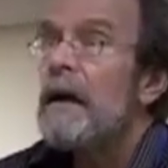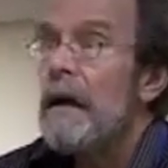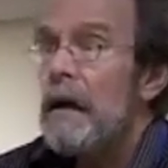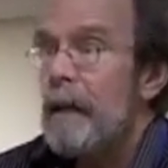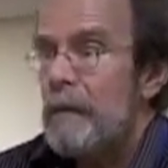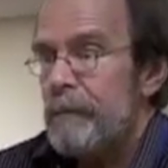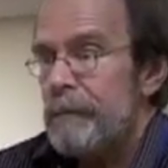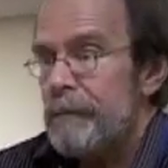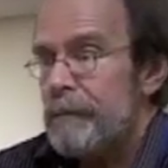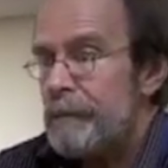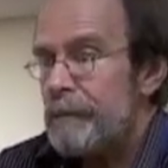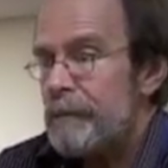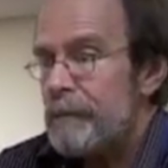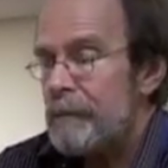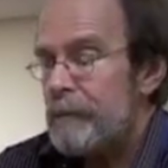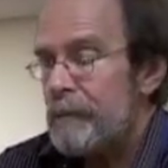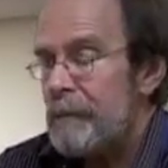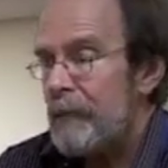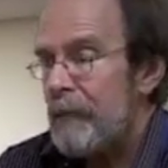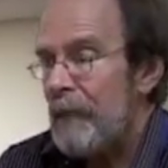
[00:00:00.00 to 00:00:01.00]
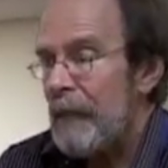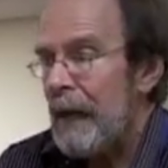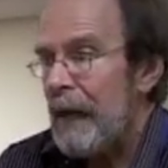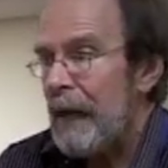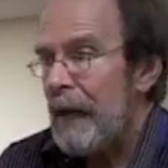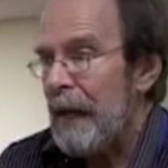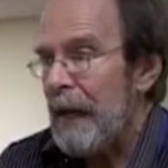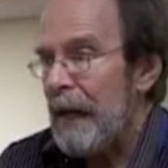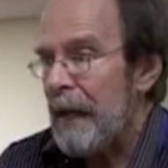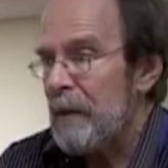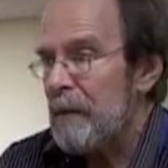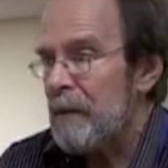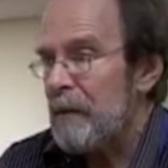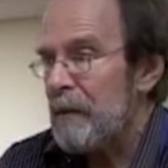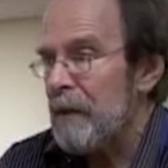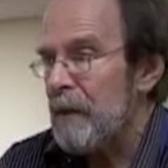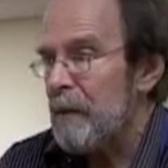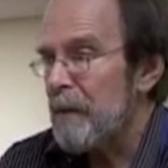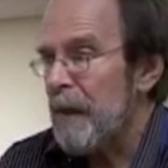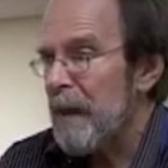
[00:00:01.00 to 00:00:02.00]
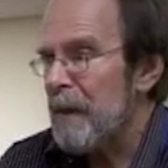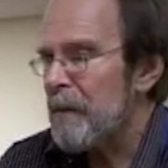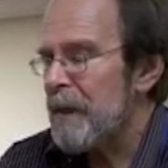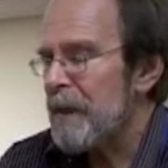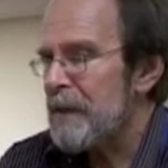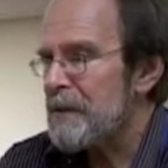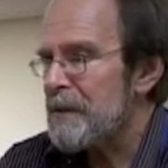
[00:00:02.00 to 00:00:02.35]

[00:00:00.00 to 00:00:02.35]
And maybe